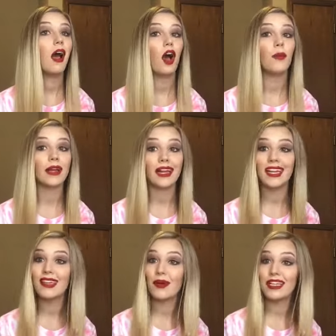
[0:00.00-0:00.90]
oh my god,
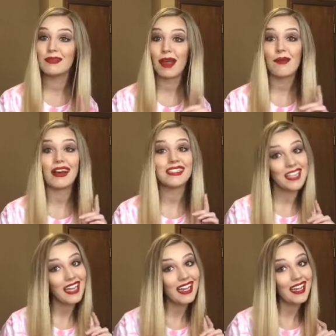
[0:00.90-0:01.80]
and the way it's making my
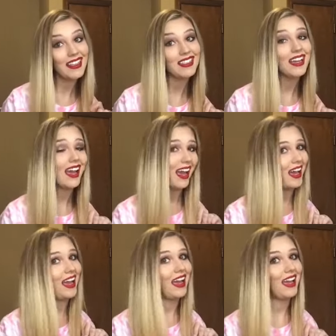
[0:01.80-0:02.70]
teeth,
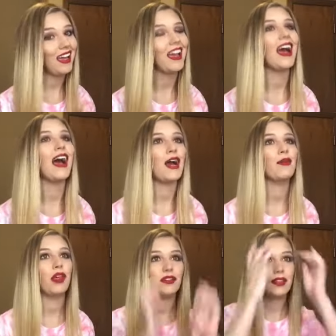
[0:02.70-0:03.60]
hey,
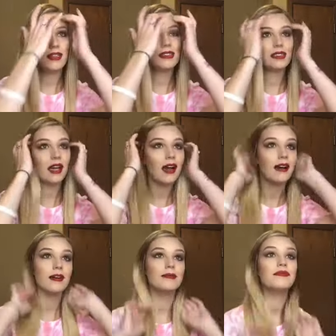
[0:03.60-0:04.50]
I'm loving this.
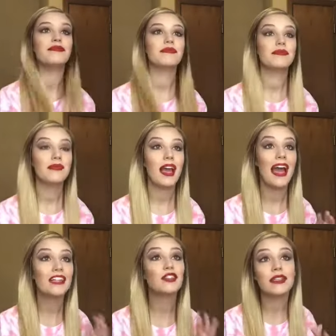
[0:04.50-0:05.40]
Um,
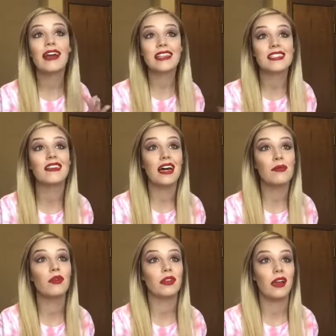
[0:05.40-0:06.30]
I actually like this a
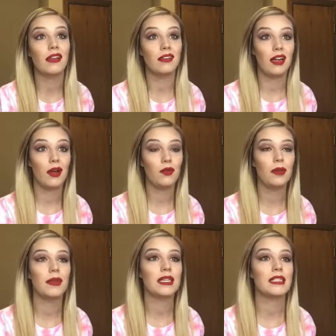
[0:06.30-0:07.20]
lot more than I thought I
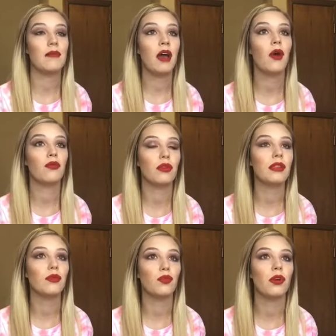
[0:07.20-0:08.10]
would because I'm not
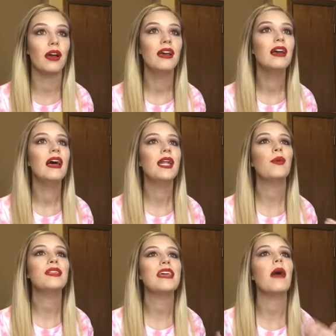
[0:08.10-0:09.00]
really one I don't
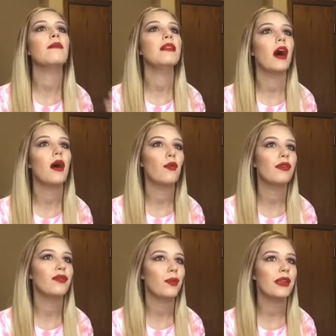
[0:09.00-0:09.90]
want to say I'm not
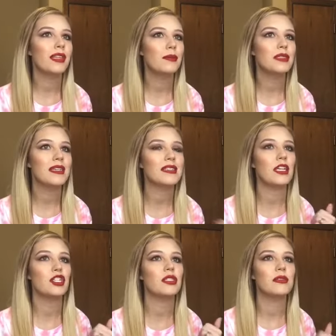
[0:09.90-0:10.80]
one for red lipsticks. I
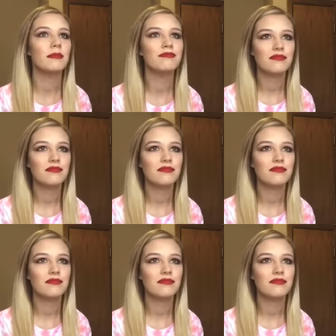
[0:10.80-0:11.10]
just,